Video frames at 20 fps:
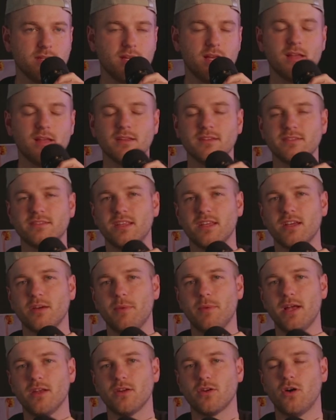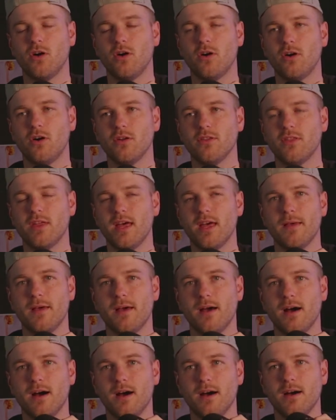Let's think about a call
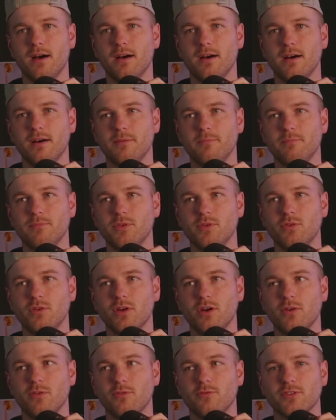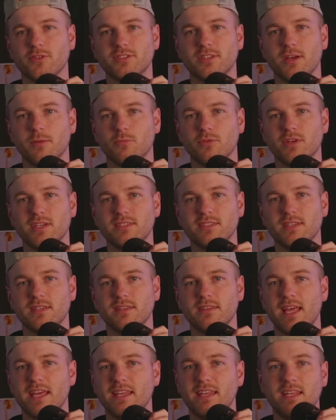that, for some
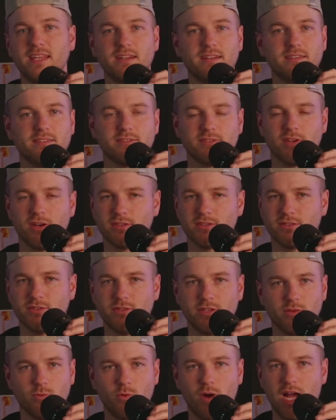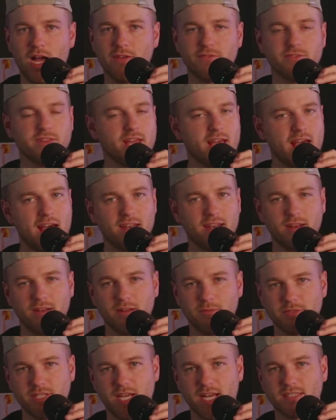reason they needed to talk to their wife, or they had an
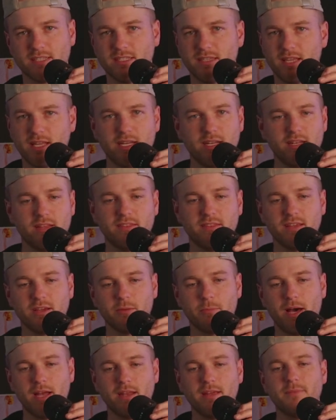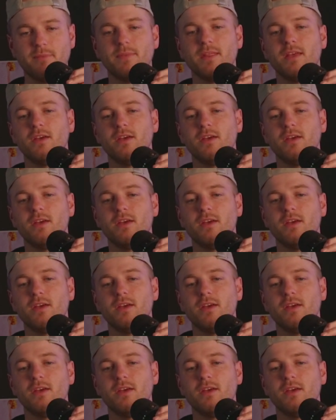objection, they need to think about it.